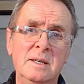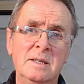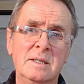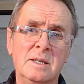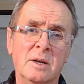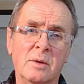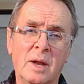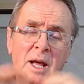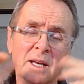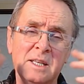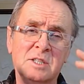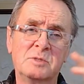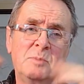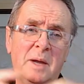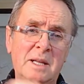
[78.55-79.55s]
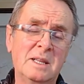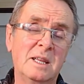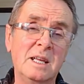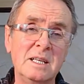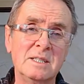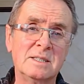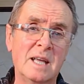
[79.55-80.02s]
You know, and I'd expect
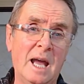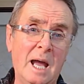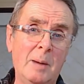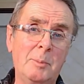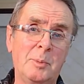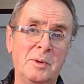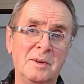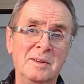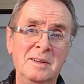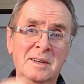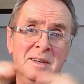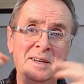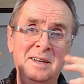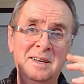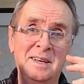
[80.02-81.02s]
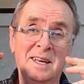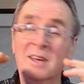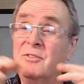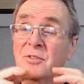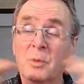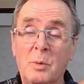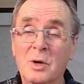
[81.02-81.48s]
things to happen
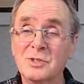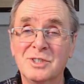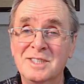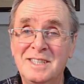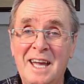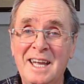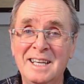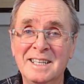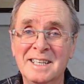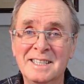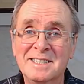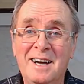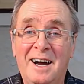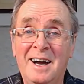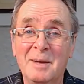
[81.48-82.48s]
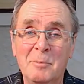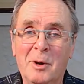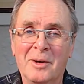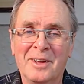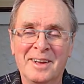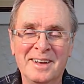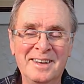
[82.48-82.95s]
if there was a date and a time
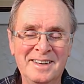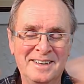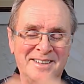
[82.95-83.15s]
on it.